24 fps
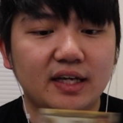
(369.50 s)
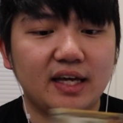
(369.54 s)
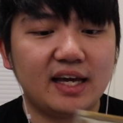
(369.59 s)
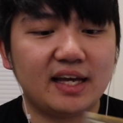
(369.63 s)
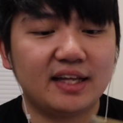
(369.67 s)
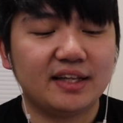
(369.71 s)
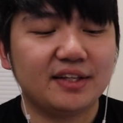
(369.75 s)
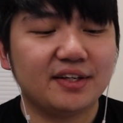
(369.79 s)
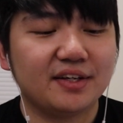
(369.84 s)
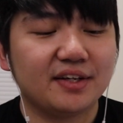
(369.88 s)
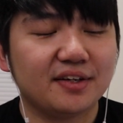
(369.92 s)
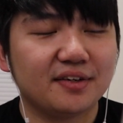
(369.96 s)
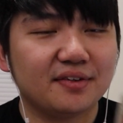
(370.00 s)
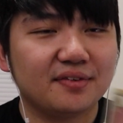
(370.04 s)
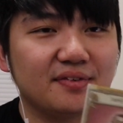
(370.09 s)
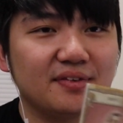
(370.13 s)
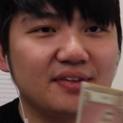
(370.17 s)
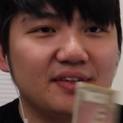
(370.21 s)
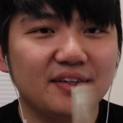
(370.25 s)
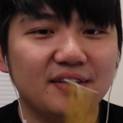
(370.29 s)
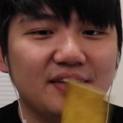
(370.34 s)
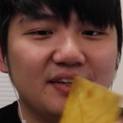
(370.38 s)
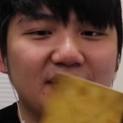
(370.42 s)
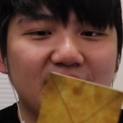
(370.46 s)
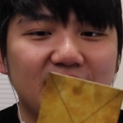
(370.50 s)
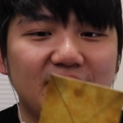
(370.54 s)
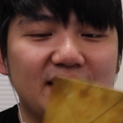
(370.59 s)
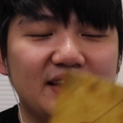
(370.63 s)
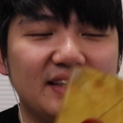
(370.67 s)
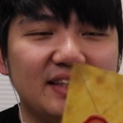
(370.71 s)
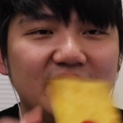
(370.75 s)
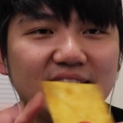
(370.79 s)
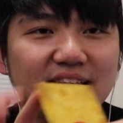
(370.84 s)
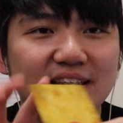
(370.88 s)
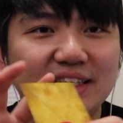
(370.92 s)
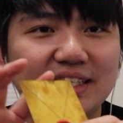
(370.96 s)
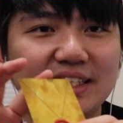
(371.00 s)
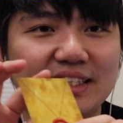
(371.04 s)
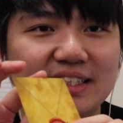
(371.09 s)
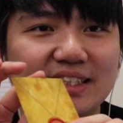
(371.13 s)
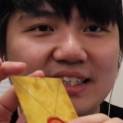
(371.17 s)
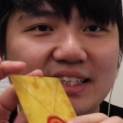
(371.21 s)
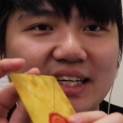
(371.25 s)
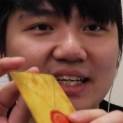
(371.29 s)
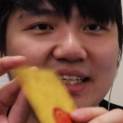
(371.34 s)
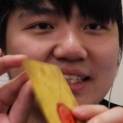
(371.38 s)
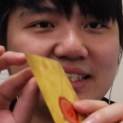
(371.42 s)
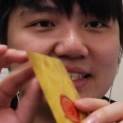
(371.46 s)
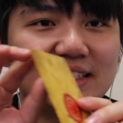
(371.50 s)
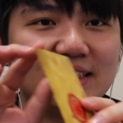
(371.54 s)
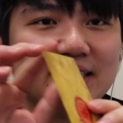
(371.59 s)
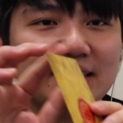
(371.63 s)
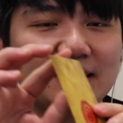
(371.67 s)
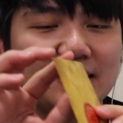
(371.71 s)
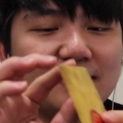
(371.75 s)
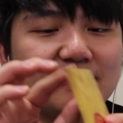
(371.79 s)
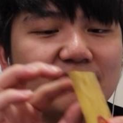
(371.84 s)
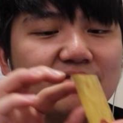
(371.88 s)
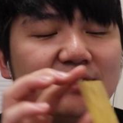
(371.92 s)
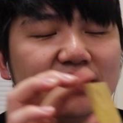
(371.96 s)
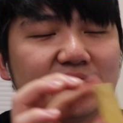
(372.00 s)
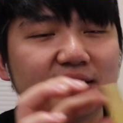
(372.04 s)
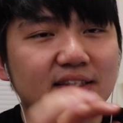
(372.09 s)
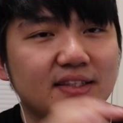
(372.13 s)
And they are in these nice sleeves.